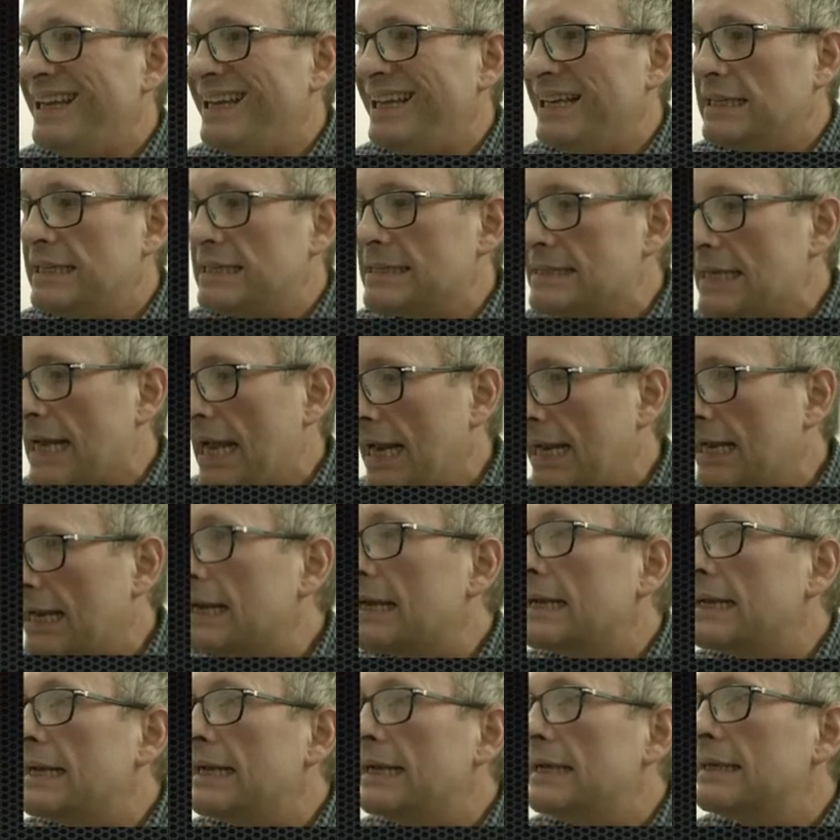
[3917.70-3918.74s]

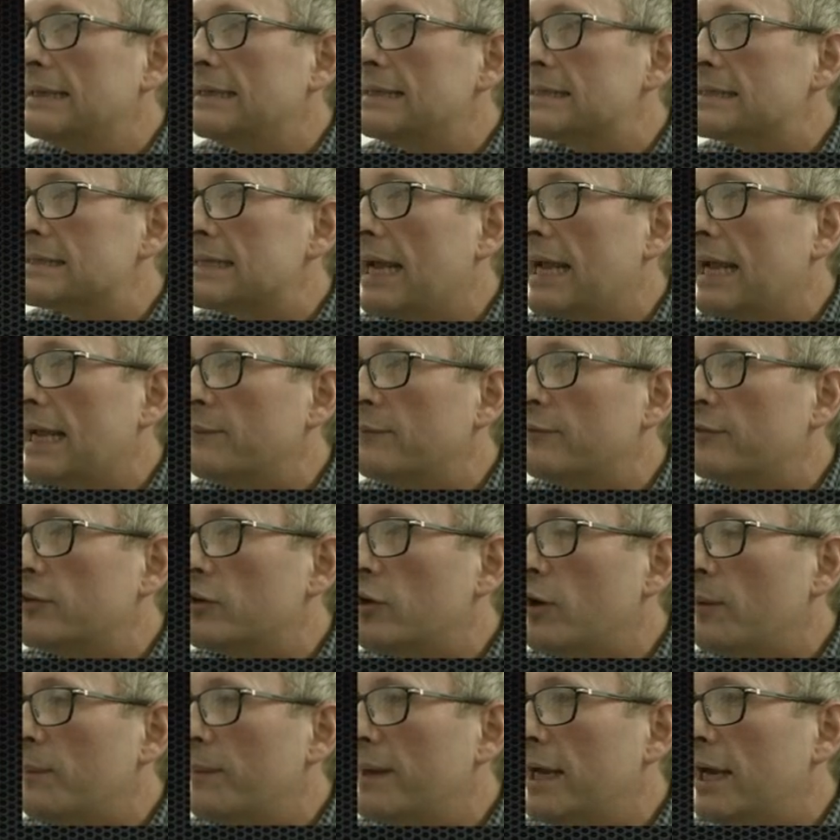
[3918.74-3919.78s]
exactly the same
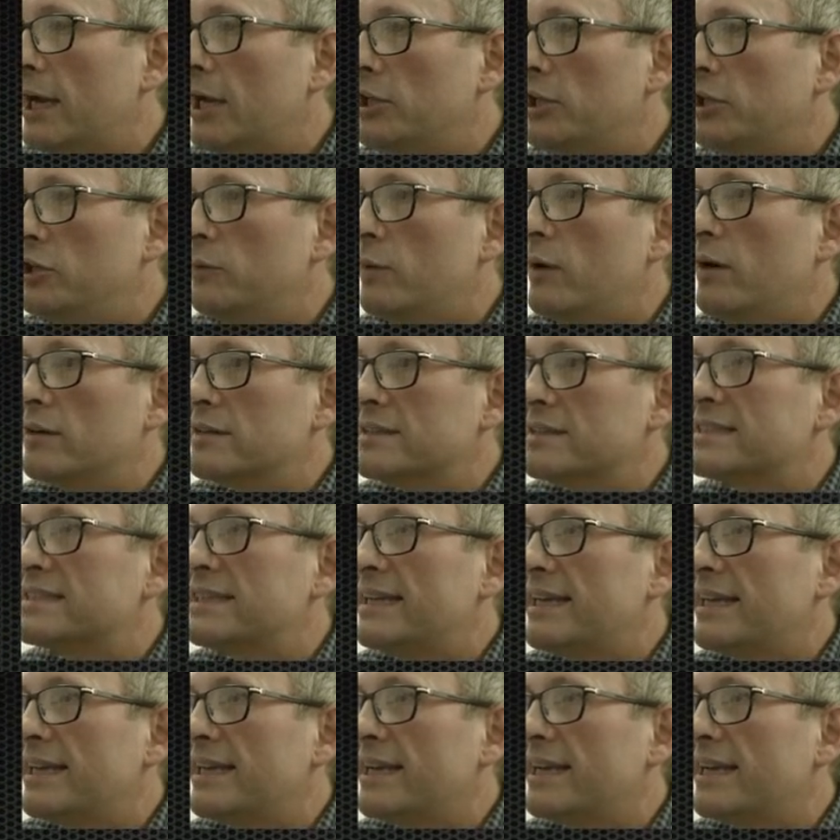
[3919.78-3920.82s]
phenomena you are
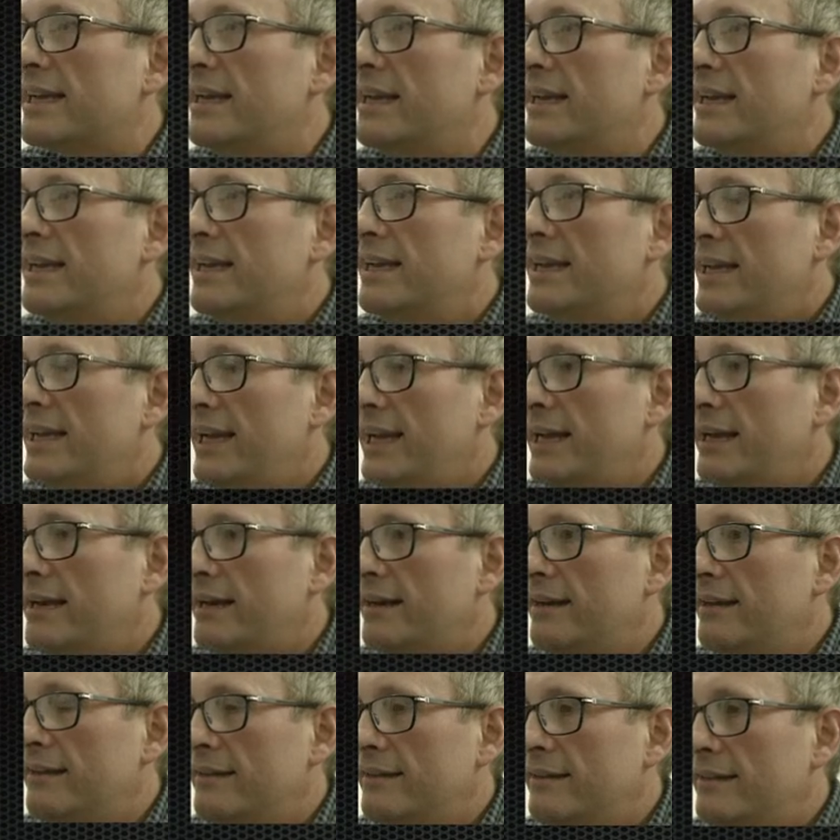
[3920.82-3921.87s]
seeing
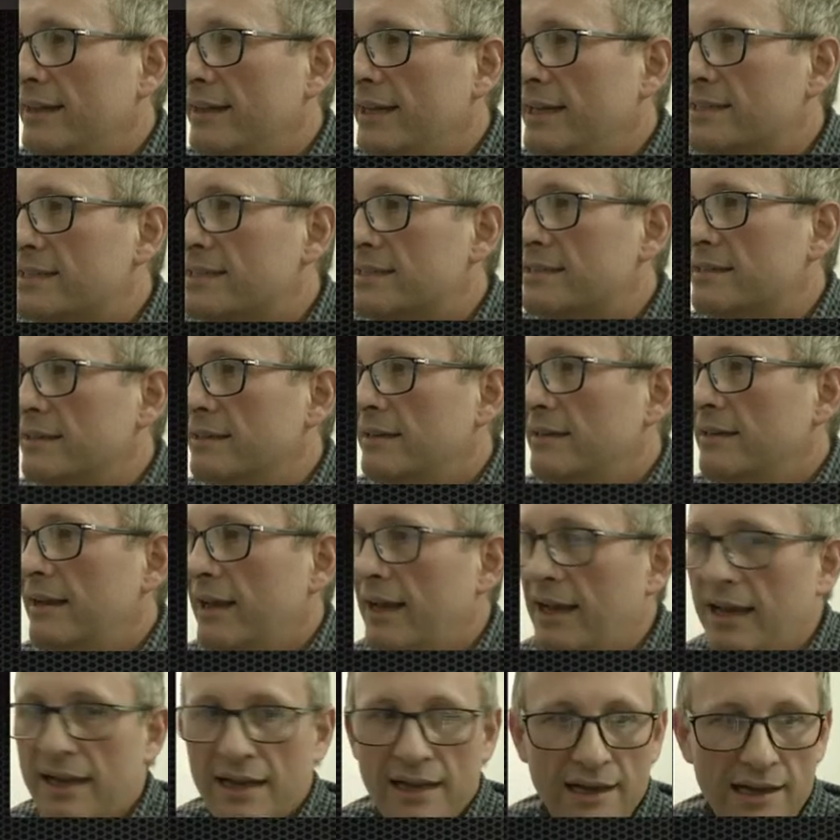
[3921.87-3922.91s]
in this
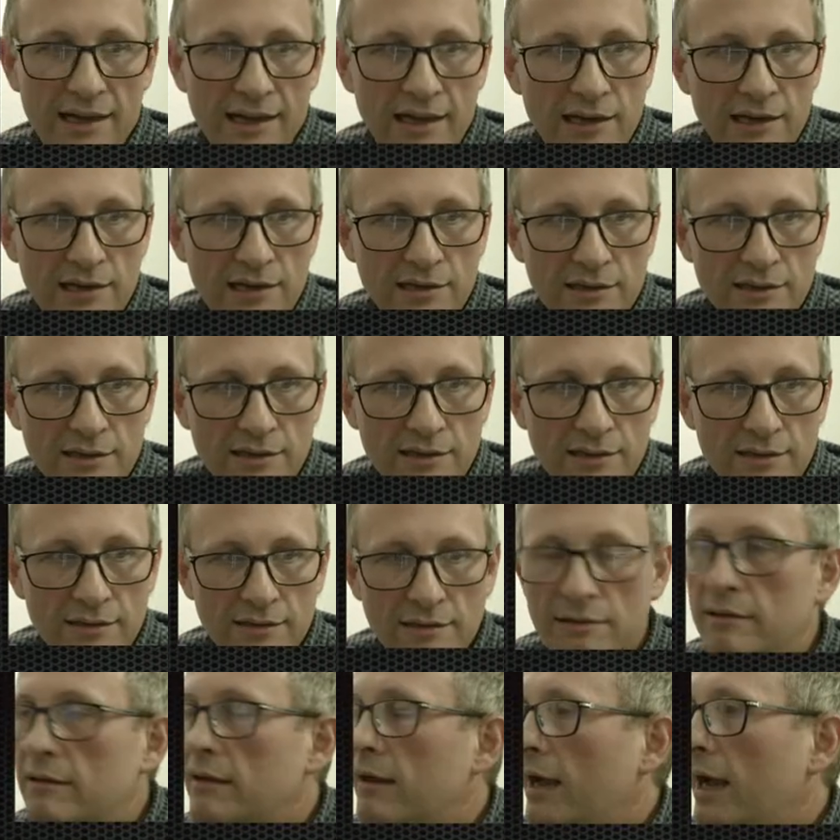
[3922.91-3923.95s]
uh,
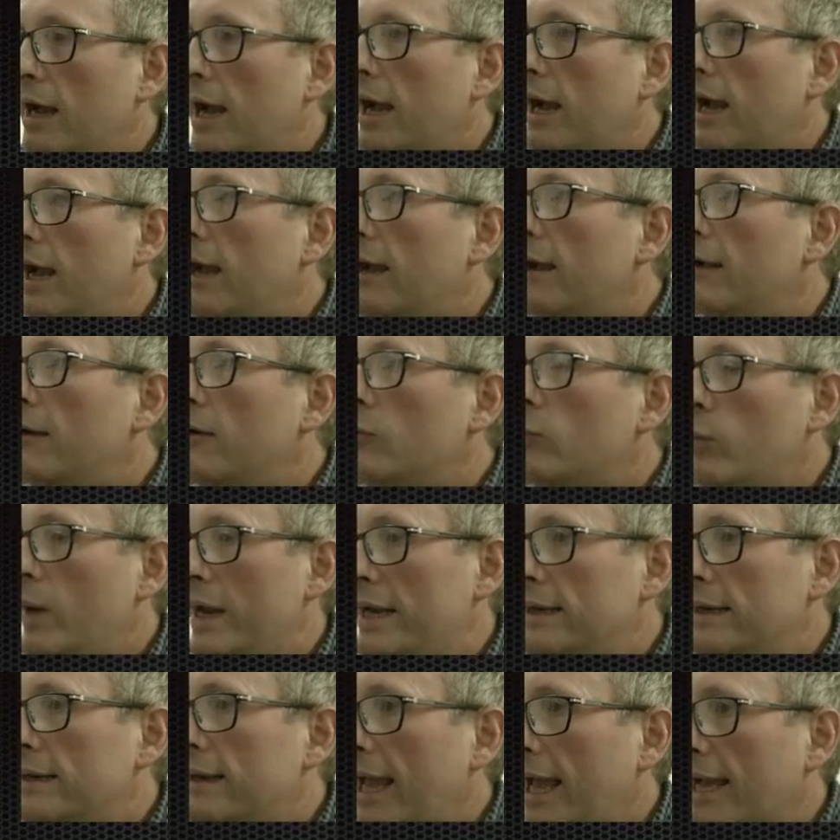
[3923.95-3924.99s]
uh,
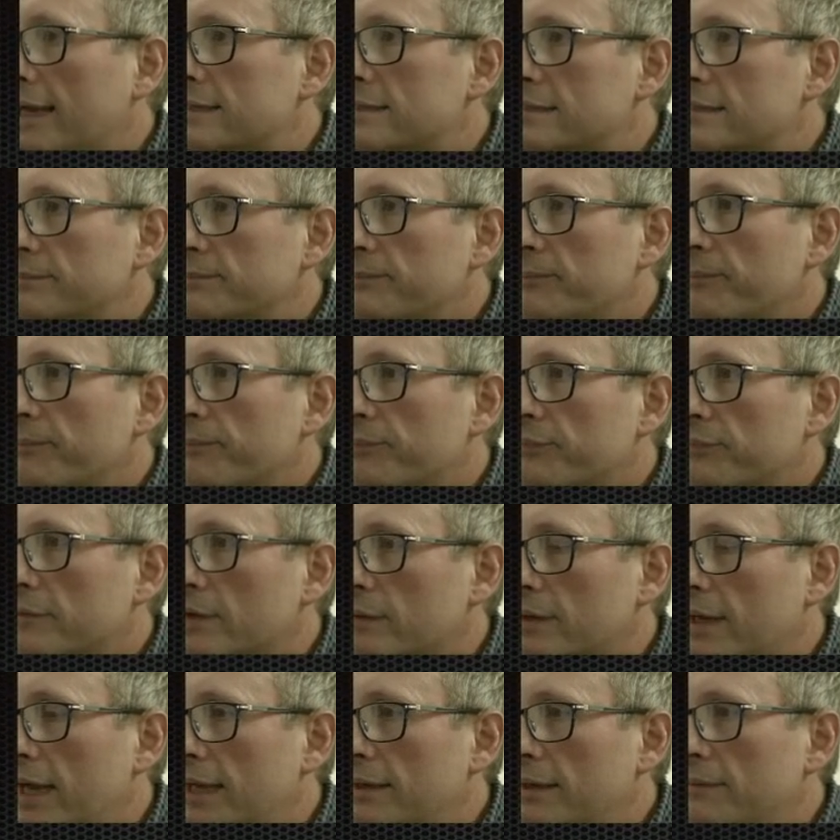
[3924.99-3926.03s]
wind hex.
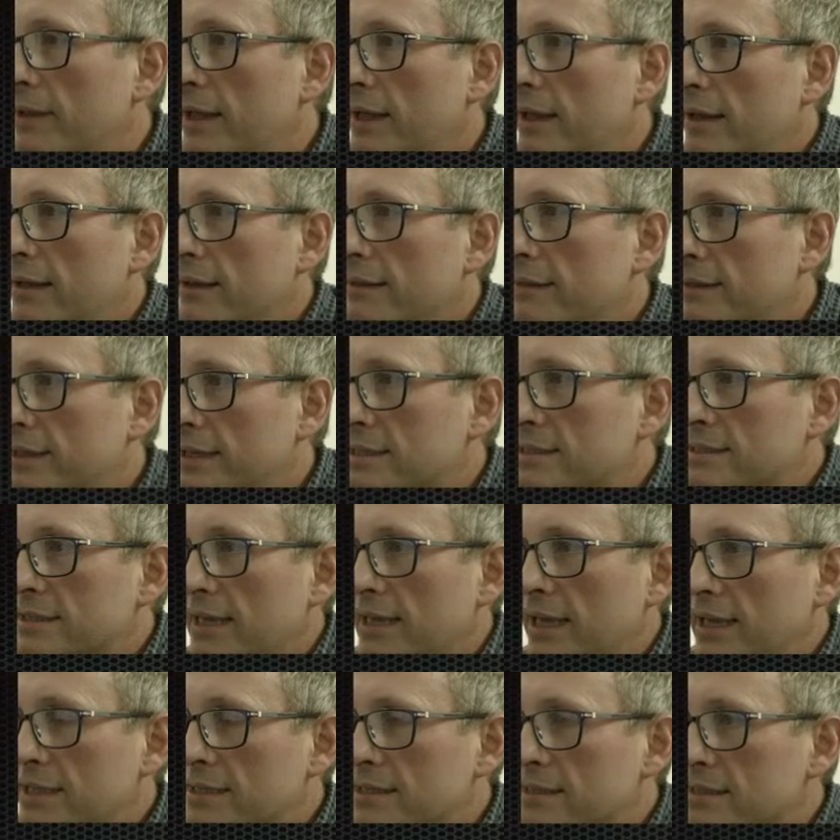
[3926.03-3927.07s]
Okay, this
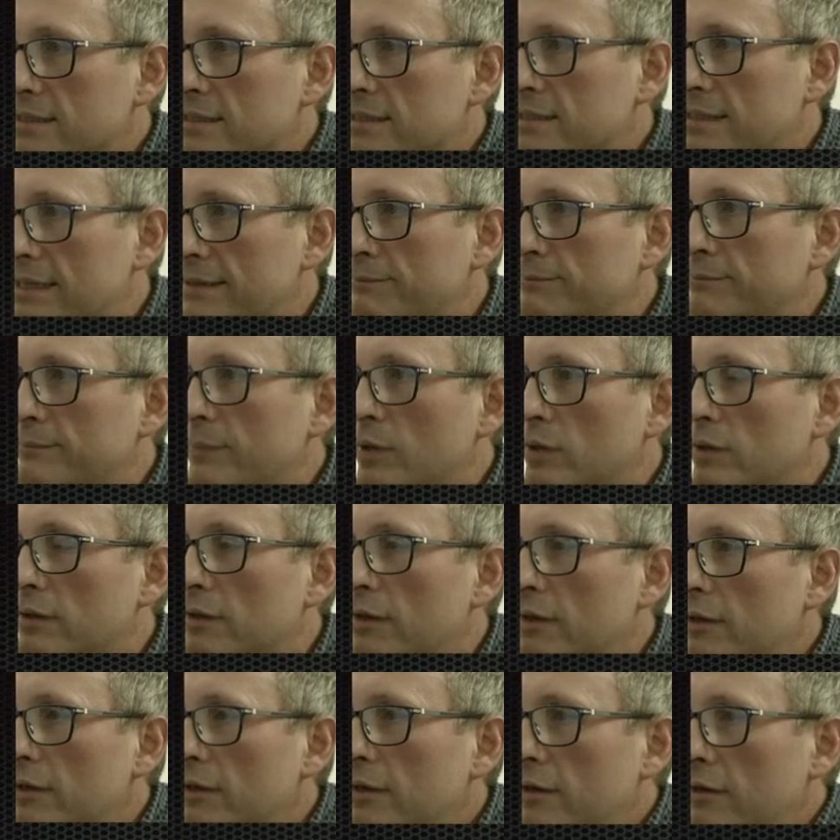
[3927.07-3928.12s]
is the
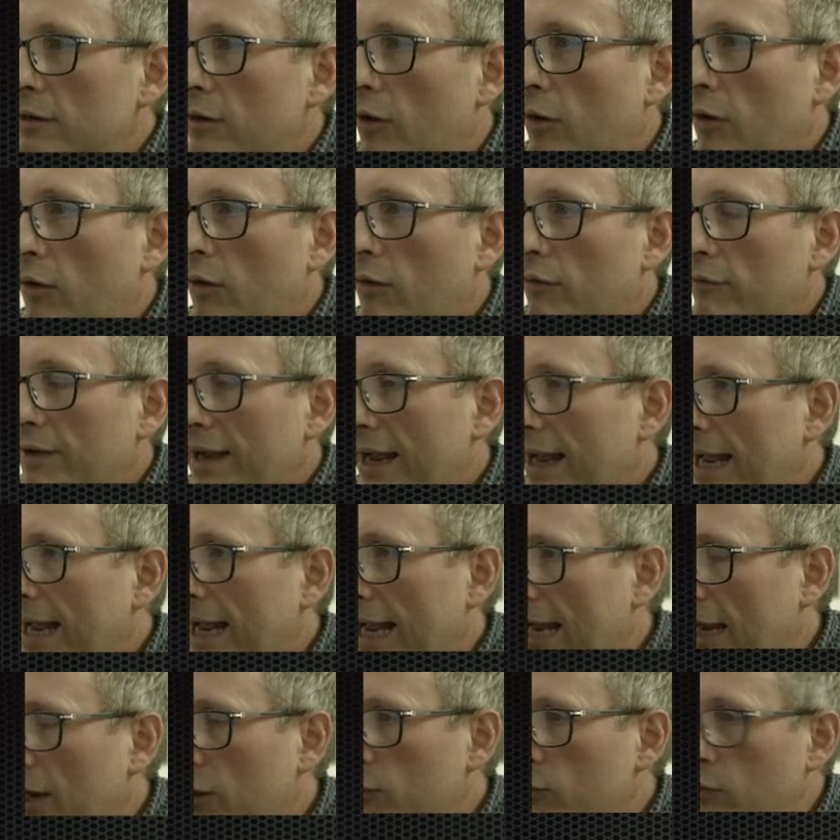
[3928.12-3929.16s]
symbol of
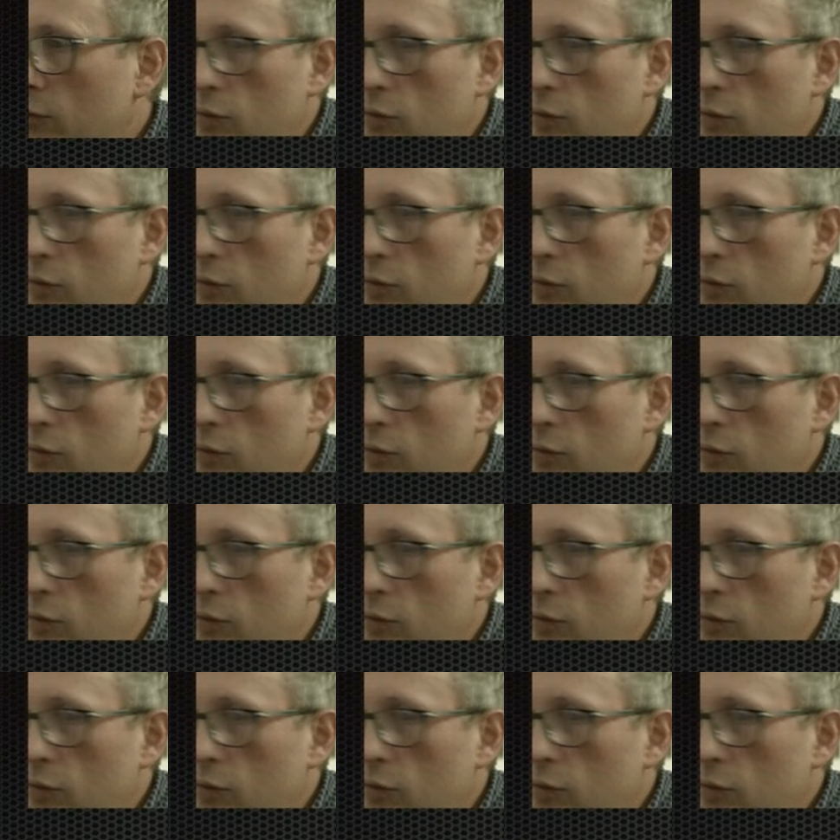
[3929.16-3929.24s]
how